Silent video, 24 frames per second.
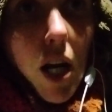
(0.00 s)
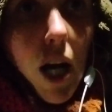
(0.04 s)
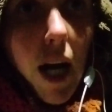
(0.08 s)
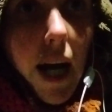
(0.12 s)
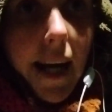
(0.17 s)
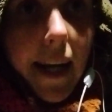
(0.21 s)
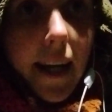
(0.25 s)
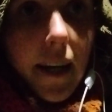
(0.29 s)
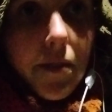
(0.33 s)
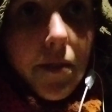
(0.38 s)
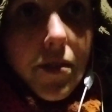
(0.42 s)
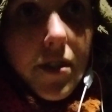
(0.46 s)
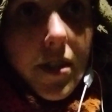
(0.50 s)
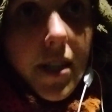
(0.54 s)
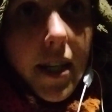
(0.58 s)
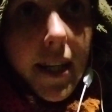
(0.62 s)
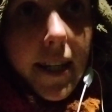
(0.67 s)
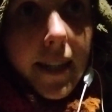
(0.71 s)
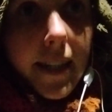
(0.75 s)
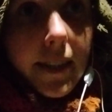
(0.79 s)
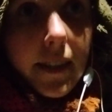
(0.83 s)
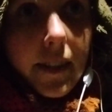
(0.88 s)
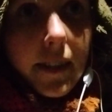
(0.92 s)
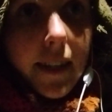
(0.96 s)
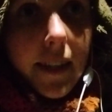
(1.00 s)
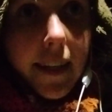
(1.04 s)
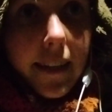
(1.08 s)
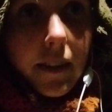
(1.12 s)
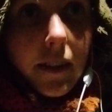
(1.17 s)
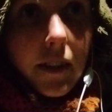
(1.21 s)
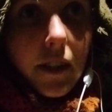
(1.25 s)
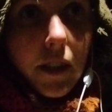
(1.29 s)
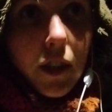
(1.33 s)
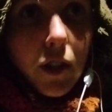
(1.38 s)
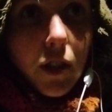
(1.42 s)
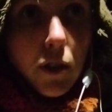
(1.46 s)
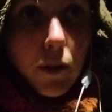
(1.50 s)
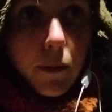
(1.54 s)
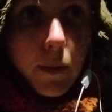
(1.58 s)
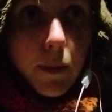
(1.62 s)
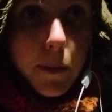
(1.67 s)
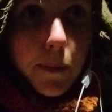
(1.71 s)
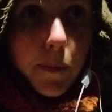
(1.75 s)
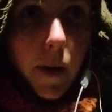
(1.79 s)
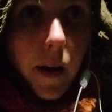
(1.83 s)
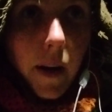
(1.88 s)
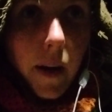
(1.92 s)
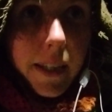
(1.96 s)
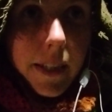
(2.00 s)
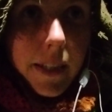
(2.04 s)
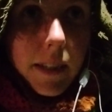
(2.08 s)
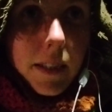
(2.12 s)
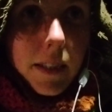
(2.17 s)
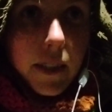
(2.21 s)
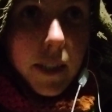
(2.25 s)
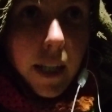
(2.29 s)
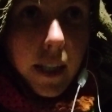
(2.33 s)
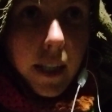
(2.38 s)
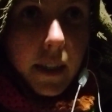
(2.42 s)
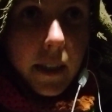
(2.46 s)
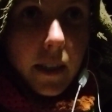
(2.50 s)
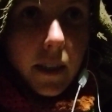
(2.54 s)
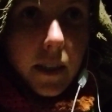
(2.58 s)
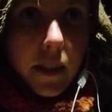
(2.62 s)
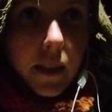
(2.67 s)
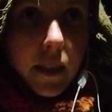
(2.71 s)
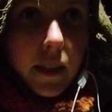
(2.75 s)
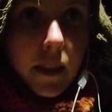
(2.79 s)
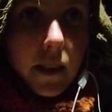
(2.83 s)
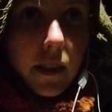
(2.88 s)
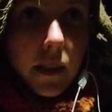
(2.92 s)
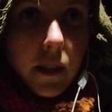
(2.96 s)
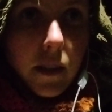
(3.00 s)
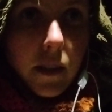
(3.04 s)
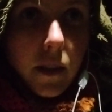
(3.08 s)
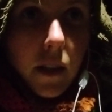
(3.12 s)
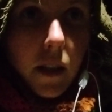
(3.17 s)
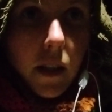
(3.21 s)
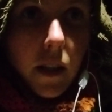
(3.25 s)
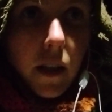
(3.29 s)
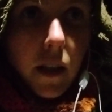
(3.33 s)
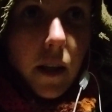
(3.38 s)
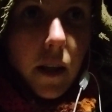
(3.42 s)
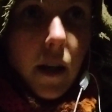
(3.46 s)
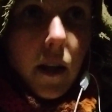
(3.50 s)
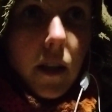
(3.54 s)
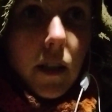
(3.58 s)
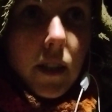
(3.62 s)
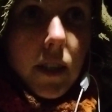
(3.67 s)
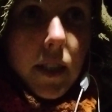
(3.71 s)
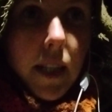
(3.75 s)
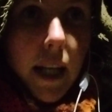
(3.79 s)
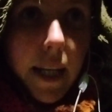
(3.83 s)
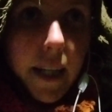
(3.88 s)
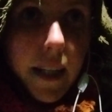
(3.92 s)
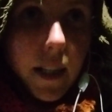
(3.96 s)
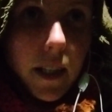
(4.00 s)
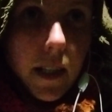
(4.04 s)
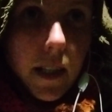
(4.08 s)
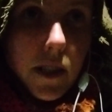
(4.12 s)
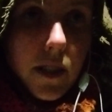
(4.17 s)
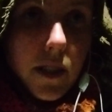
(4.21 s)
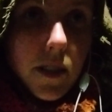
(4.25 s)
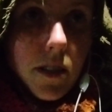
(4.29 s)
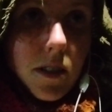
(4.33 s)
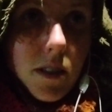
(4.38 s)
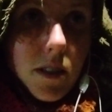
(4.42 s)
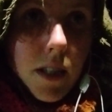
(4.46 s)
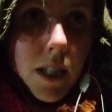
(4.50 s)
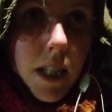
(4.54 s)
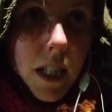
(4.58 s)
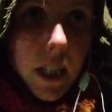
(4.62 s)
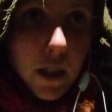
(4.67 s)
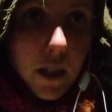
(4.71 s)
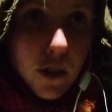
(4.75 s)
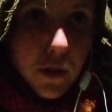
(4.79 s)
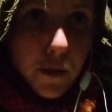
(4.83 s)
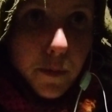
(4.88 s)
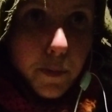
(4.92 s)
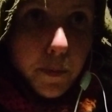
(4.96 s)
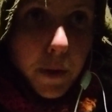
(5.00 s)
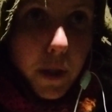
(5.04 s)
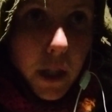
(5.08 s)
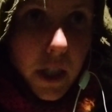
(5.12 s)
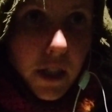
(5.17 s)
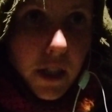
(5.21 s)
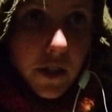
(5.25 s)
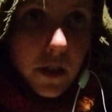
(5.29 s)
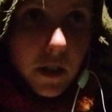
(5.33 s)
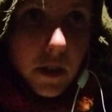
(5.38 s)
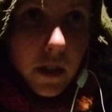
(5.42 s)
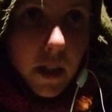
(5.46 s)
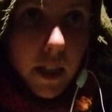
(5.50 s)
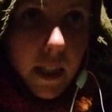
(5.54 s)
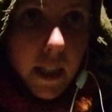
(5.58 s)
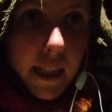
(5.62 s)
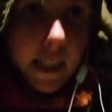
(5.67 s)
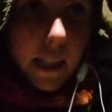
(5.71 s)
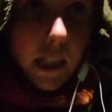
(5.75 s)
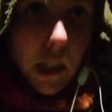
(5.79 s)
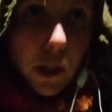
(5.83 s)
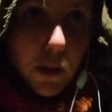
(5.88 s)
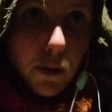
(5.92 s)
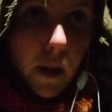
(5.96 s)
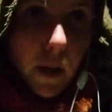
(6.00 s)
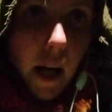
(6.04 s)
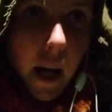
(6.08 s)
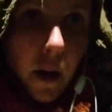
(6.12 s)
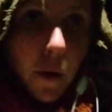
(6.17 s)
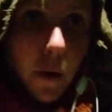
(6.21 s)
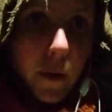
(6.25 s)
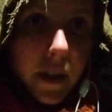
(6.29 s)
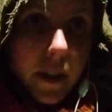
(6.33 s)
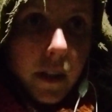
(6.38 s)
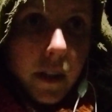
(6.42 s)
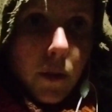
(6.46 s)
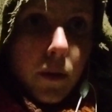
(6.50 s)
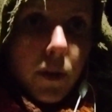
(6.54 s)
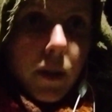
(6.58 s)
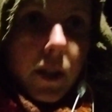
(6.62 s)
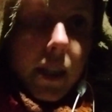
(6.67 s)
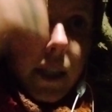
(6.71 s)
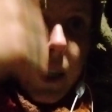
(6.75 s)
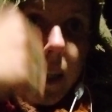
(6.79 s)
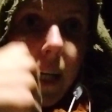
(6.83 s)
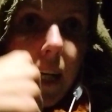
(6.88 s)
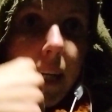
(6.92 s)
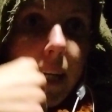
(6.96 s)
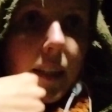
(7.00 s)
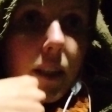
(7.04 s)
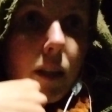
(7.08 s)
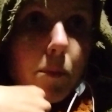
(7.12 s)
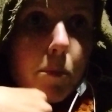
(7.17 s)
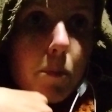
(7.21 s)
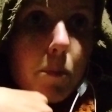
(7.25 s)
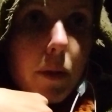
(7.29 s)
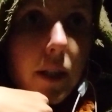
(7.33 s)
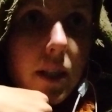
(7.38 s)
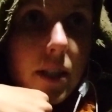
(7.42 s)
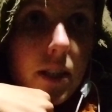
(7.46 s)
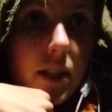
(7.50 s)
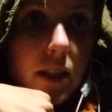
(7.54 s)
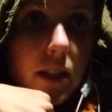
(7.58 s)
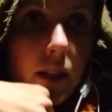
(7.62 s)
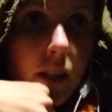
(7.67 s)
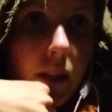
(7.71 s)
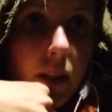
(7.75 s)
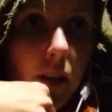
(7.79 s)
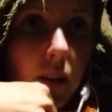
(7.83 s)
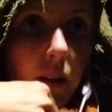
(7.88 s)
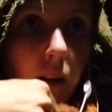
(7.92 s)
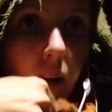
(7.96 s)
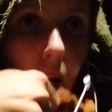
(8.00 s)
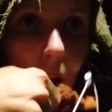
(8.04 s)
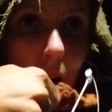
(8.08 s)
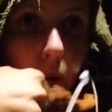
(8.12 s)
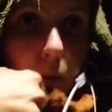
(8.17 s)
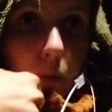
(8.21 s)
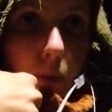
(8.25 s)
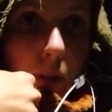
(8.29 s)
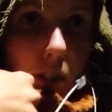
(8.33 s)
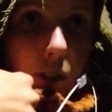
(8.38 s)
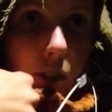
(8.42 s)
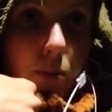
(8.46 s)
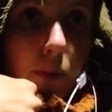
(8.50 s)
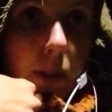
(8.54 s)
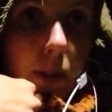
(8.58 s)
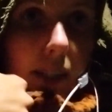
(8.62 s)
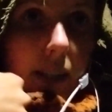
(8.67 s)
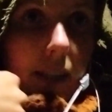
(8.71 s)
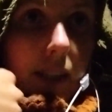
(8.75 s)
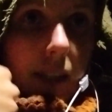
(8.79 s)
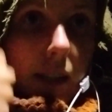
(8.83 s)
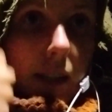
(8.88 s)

I have said that human mind can take us into prison, into our own created prison, which we